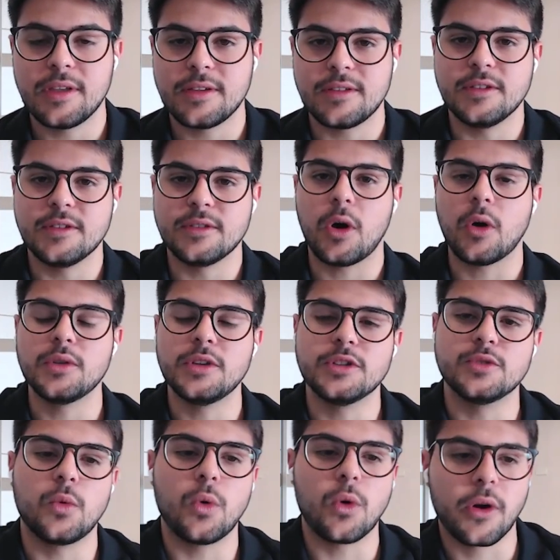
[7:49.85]
this this all
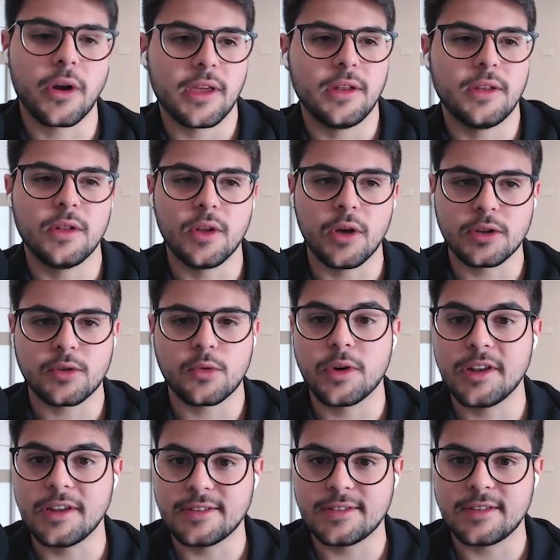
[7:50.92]
this work and not
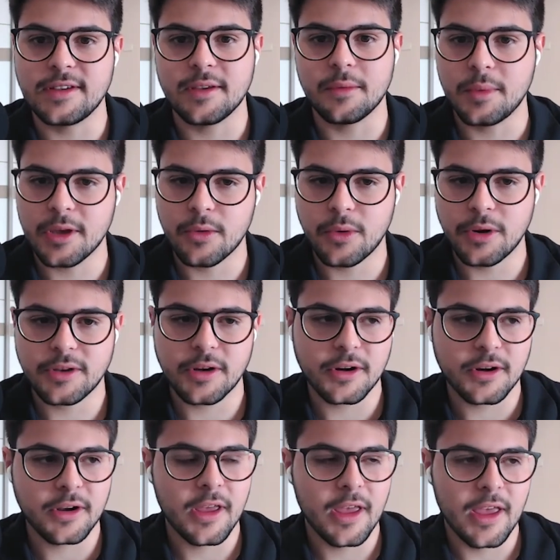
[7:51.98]
really seeing a big
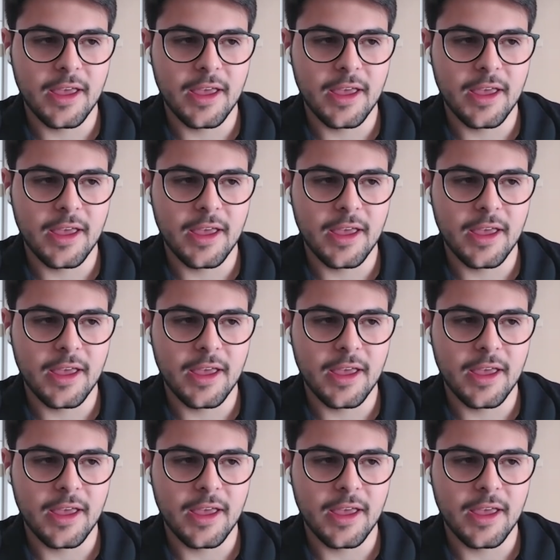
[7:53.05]
return.